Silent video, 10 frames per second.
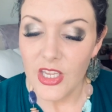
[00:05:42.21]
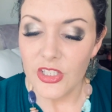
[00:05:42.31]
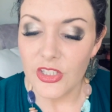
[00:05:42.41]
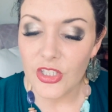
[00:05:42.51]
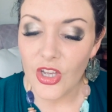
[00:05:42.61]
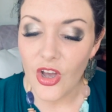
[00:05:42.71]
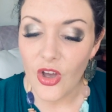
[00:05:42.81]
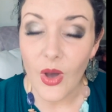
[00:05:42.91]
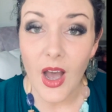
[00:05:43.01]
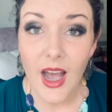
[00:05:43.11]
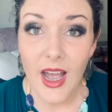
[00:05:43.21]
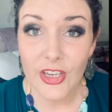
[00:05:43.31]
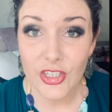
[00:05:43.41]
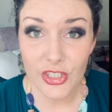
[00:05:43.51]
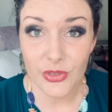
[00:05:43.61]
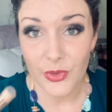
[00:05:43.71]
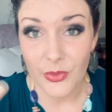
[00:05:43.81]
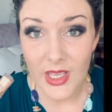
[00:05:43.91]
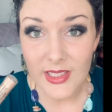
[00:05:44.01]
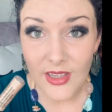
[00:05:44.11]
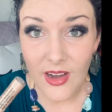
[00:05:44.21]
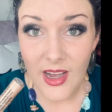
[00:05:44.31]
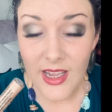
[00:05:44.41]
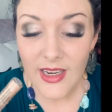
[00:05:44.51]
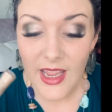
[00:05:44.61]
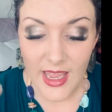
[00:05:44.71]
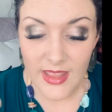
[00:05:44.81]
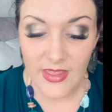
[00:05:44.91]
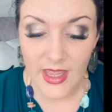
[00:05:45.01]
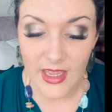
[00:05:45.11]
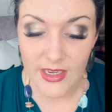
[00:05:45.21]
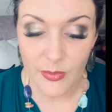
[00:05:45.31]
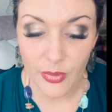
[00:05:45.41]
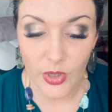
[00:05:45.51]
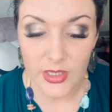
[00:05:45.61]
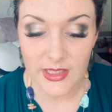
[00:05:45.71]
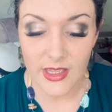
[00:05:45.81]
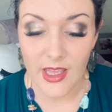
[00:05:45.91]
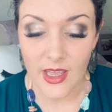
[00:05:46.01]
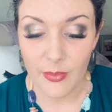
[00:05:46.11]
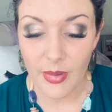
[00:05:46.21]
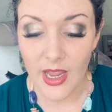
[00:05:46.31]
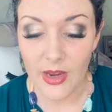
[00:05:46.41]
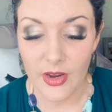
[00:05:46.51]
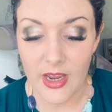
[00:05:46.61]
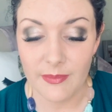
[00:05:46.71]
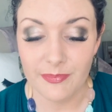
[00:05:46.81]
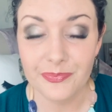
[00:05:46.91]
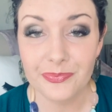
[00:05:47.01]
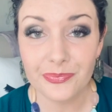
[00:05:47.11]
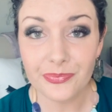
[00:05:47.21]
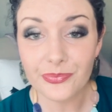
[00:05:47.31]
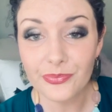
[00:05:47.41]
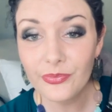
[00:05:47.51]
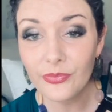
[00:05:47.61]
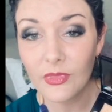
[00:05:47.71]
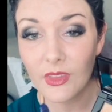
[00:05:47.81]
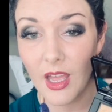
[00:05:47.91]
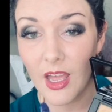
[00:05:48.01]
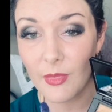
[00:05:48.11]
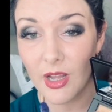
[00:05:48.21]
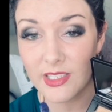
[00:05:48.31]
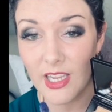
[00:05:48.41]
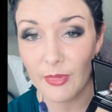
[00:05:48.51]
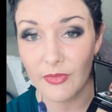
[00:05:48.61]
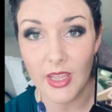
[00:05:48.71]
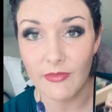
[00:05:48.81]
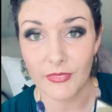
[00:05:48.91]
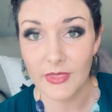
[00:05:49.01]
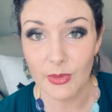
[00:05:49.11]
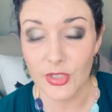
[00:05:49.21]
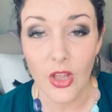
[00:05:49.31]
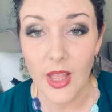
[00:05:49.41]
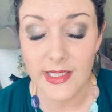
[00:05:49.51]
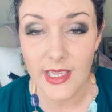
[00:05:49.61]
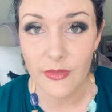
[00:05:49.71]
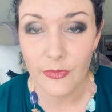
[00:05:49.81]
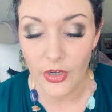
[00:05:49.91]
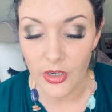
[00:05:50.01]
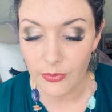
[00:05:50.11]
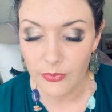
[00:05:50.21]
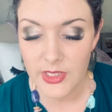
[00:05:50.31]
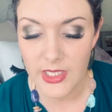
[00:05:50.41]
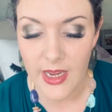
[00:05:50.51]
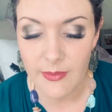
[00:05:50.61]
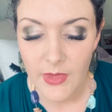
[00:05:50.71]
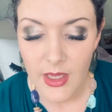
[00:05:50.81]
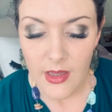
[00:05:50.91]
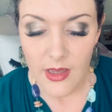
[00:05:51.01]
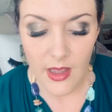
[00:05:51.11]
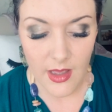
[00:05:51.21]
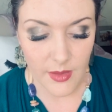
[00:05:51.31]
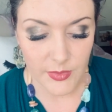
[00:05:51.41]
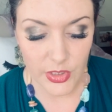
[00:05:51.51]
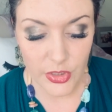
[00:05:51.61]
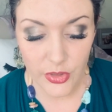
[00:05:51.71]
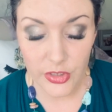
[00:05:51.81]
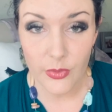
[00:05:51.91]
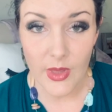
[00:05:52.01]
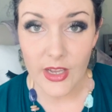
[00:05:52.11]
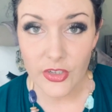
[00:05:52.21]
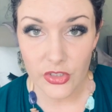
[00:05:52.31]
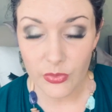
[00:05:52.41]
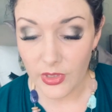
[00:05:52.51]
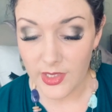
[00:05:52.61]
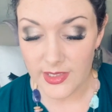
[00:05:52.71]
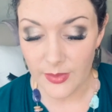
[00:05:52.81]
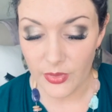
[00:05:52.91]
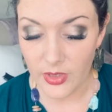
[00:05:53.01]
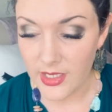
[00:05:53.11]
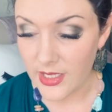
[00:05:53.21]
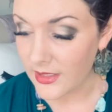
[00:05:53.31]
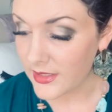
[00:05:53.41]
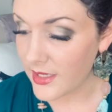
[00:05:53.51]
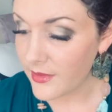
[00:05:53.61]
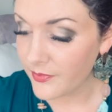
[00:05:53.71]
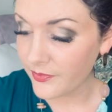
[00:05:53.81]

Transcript: So I just threw this on and then put the pyrite on top of it, and that was all I did for today. So you could do that, just really simple and easy.